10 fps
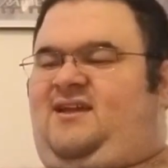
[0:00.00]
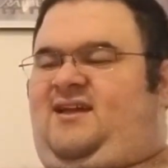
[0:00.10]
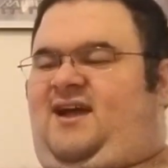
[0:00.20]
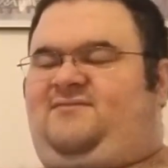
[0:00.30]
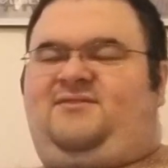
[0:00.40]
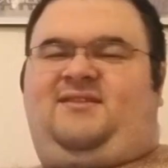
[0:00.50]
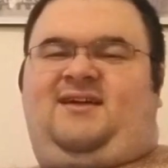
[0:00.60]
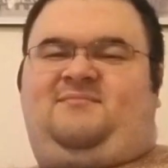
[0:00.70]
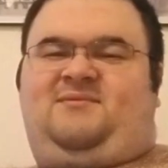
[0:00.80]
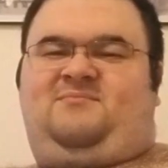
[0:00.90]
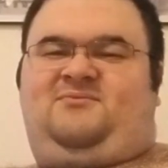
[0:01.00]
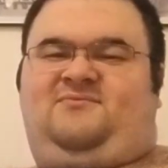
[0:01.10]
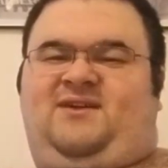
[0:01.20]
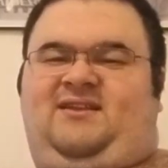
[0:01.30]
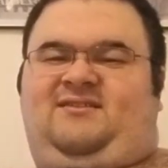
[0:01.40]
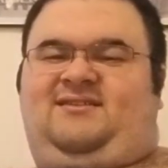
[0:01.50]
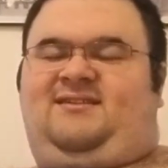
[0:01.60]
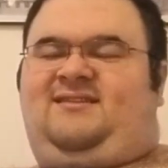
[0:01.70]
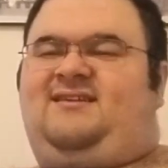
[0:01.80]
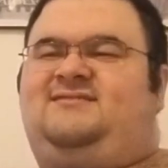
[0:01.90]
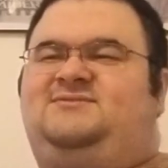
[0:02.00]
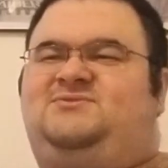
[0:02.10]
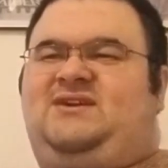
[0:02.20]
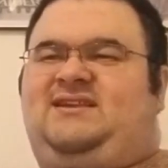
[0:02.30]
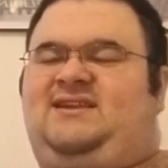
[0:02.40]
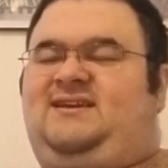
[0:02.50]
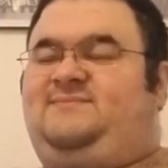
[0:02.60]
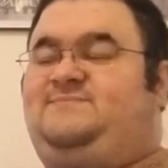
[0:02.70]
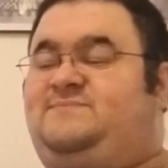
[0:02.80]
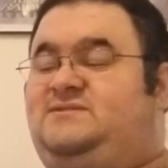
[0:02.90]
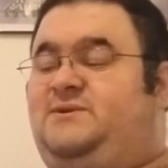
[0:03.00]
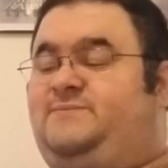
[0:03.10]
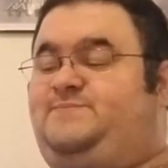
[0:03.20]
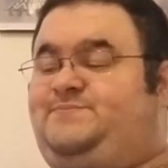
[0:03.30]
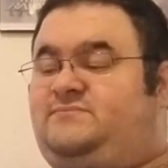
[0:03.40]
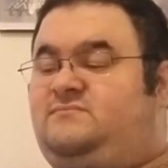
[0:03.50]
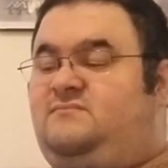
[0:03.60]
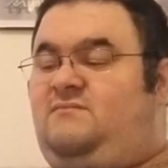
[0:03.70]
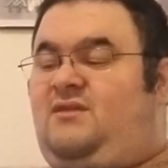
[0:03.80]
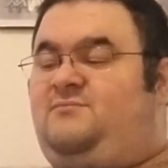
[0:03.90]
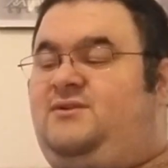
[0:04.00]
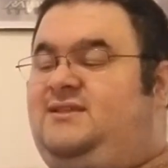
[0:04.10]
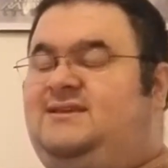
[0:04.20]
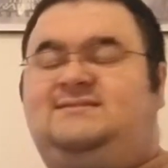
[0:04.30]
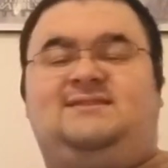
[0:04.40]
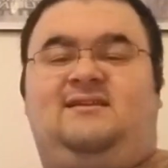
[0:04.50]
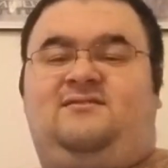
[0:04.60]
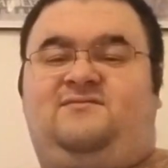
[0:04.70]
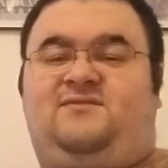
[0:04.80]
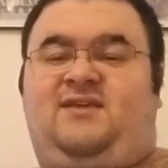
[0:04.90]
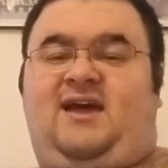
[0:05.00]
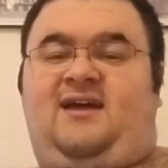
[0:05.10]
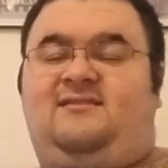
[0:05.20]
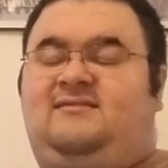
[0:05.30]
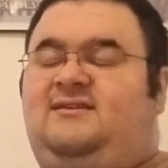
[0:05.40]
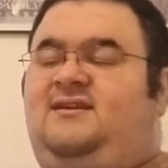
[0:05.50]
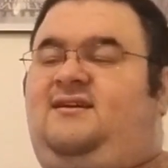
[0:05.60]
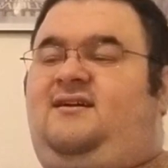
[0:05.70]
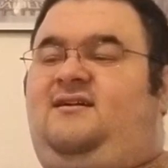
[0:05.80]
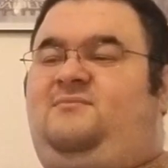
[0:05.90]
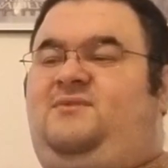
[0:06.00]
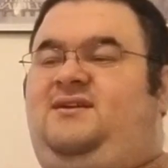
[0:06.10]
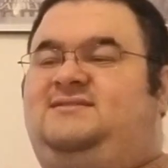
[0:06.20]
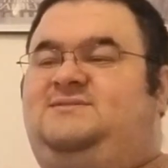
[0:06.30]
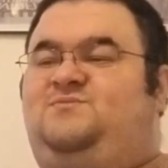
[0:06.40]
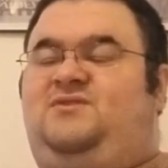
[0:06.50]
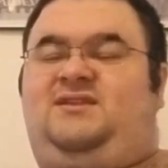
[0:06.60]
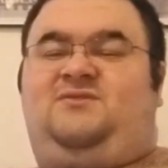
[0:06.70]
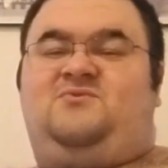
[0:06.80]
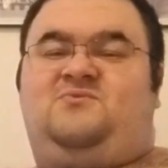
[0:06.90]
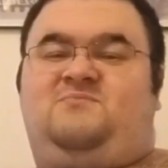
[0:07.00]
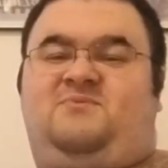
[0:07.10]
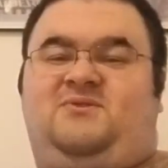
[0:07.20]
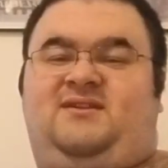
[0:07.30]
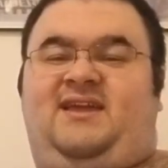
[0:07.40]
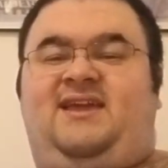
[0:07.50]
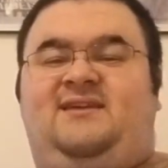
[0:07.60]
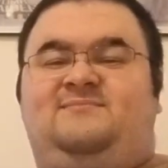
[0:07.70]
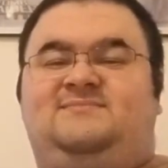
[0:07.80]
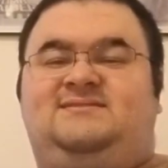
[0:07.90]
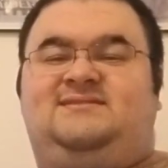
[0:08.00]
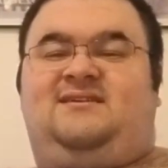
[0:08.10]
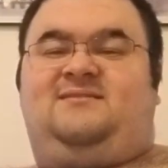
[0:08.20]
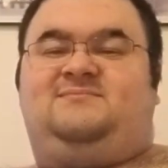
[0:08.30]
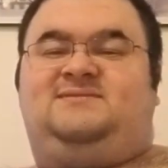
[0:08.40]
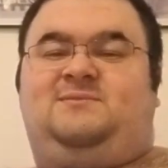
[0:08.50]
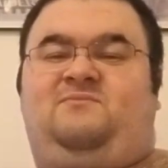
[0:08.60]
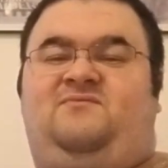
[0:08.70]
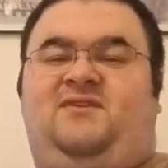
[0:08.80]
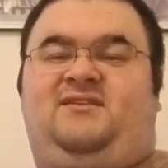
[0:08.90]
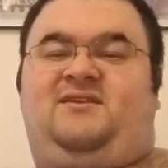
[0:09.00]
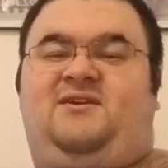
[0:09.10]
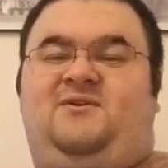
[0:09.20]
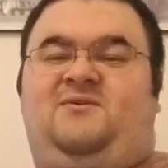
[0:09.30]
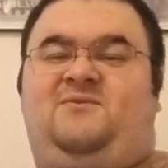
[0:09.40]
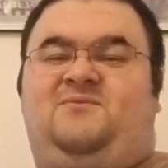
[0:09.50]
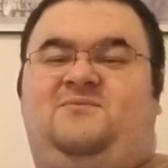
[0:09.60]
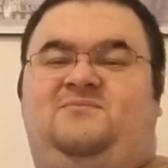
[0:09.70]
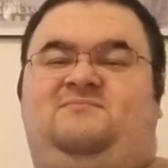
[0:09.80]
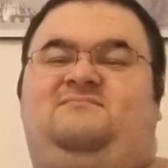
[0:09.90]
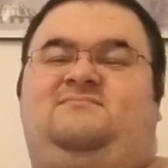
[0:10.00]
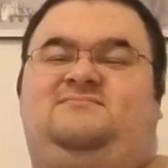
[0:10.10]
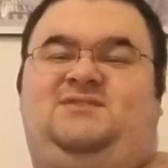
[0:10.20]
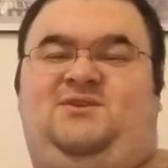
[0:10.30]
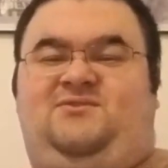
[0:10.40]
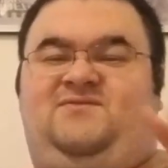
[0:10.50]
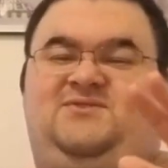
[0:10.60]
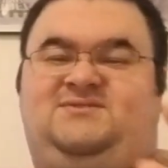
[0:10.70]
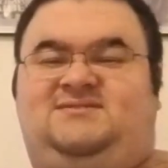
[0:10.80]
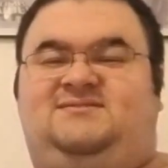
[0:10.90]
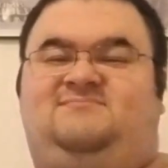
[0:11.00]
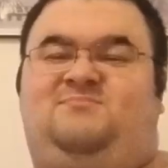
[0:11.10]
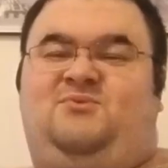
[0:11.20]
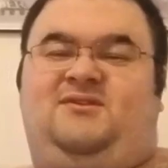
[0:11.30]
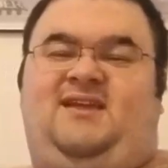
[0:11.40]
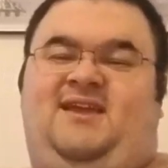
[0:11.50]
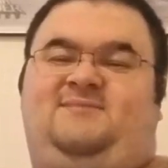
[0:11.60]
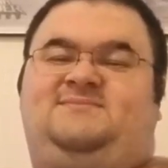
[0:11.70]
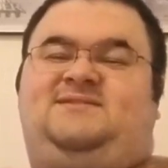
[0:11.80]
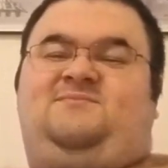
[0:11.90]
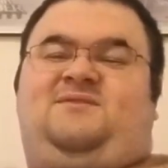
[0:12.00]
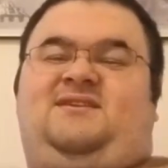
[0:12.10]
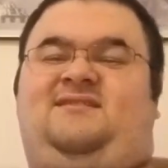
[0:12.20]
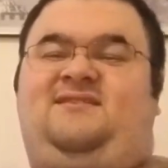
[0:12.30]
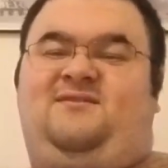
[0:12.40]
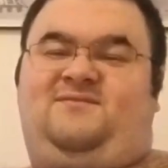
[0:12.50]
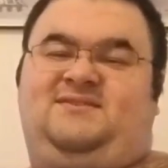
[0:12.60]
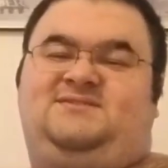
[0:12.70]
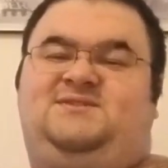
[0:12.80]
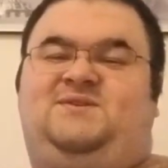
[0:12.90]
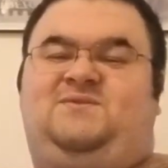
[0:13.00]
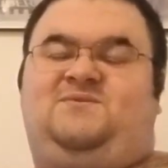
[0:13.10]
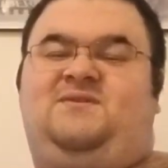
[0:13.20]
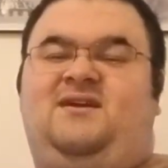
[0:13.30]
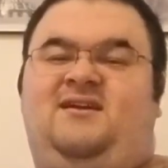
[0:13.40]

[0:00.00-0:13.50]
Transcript: after that, I'm going to move right on to Death Stranding. So I'm really excited for that. We got some really cool board games, some Funko universe board games that we're going to delve into